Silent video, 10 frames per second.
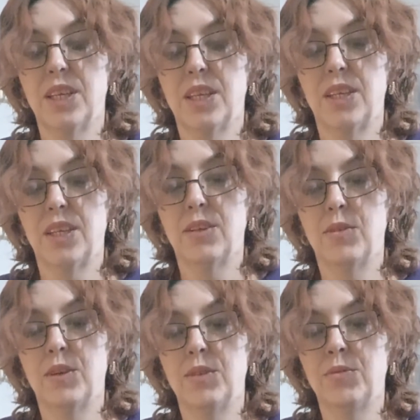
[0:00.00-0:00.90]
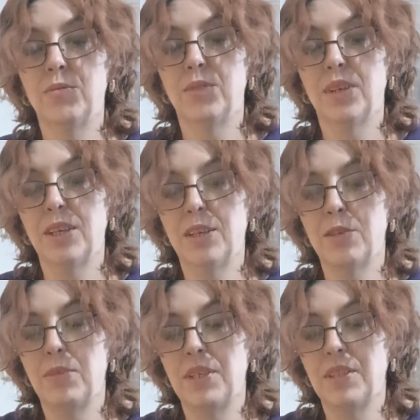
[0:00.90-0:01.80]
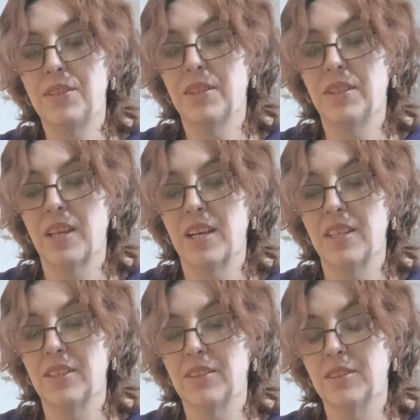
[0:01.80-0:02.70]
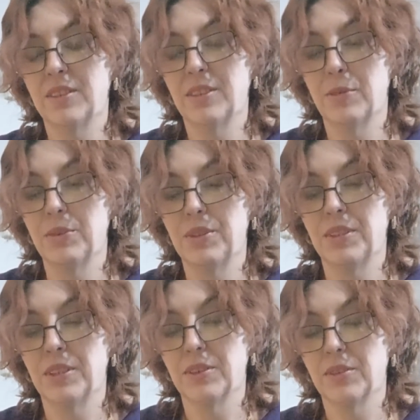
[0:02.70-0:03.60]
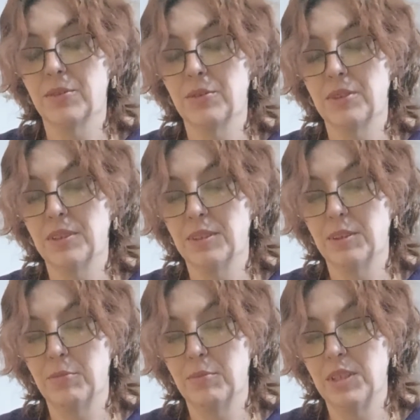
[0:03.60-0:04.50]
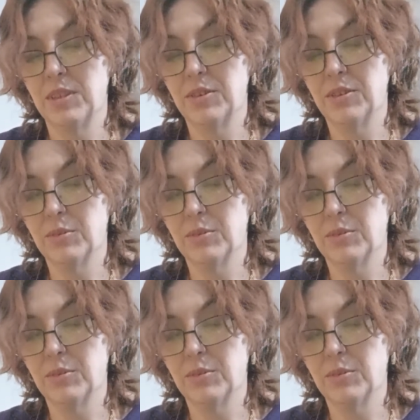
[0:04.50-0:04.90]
I got a basic diet since I was sick, so it doesn't even matter.